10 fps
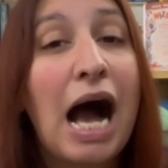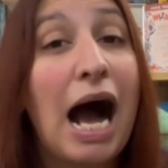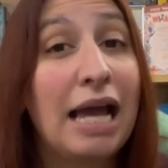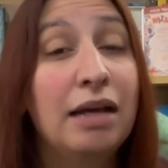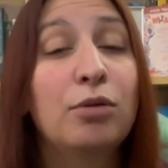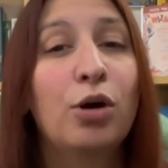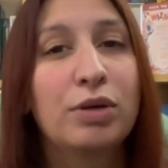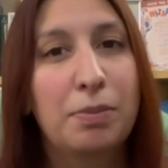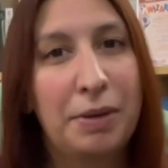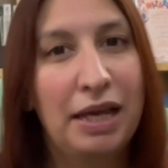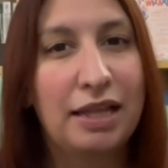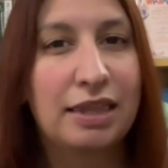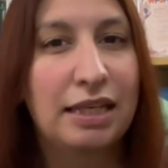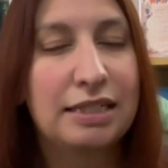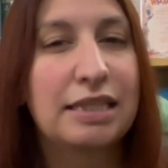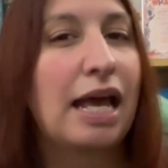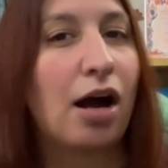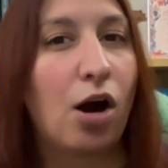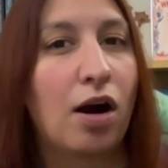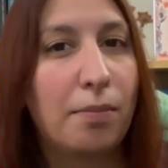I am going to pick things that
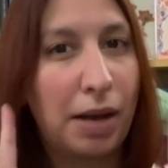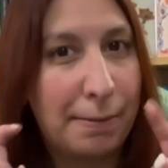are on my